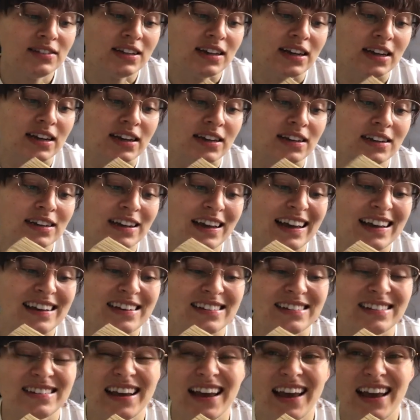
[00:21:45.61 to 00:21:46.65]
hand and
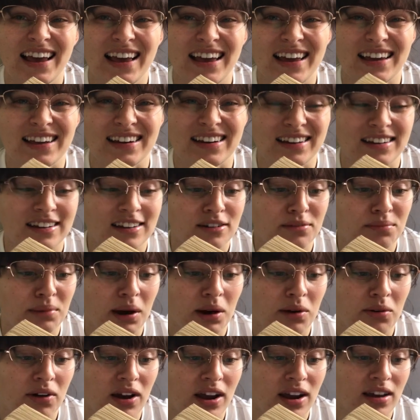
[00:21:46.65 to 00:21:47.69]
its head in my
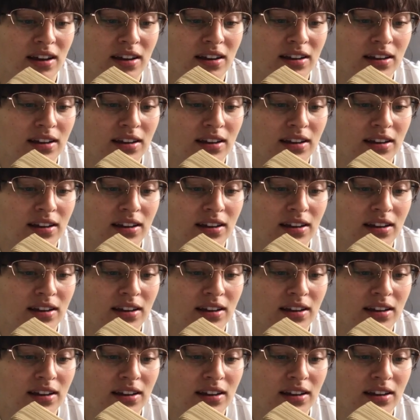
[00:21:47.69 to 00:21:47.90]
right.